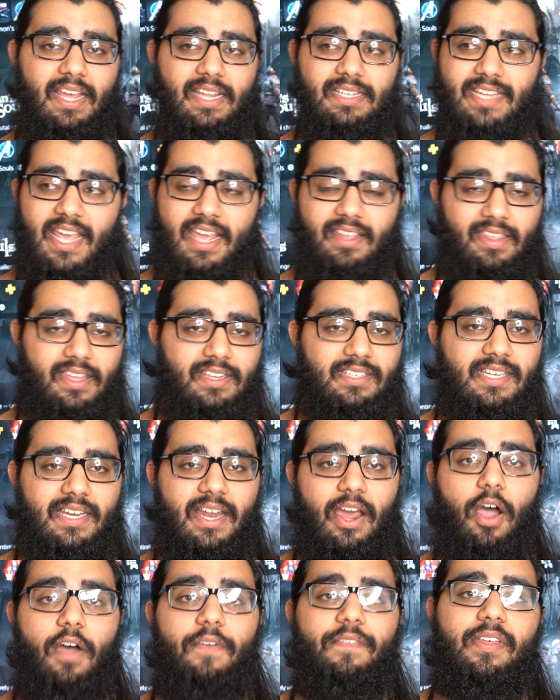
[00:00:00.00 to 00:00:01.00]
Take the internet
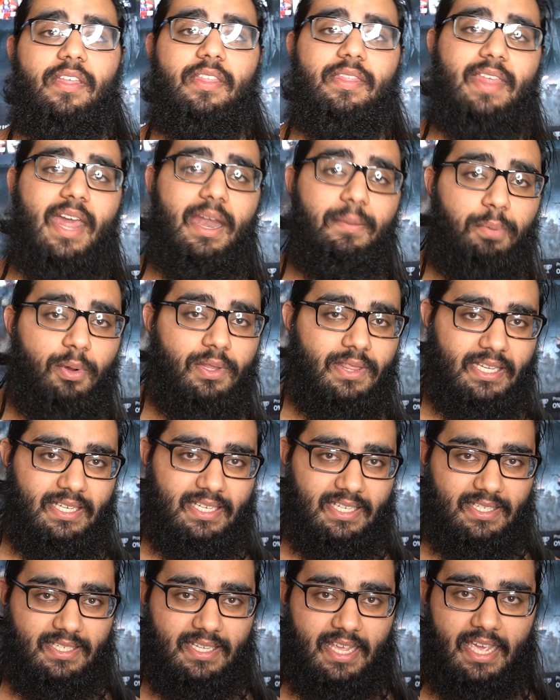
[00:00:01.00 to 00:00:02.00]
off, then put the
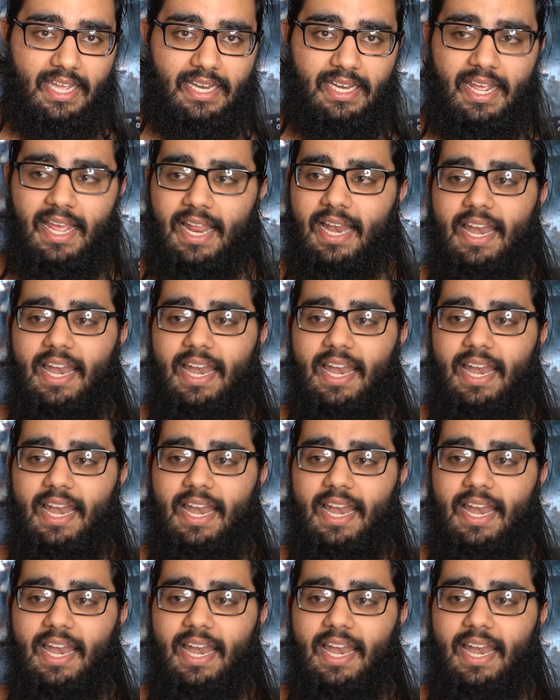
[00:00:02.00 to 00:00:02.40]
disc in,